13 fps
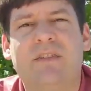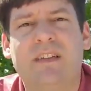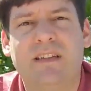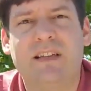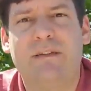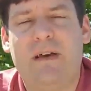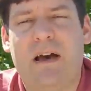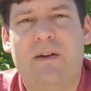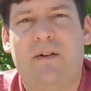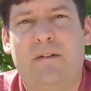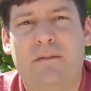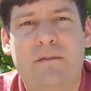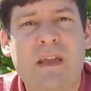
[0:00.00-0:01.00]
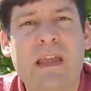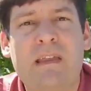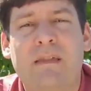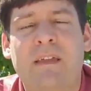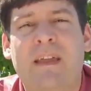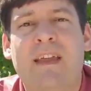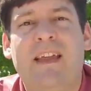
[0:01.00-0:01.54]
to live out her faith
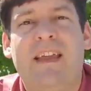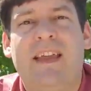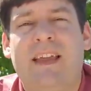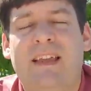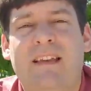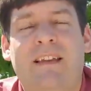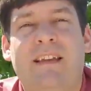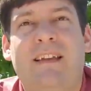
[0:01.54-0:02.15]
in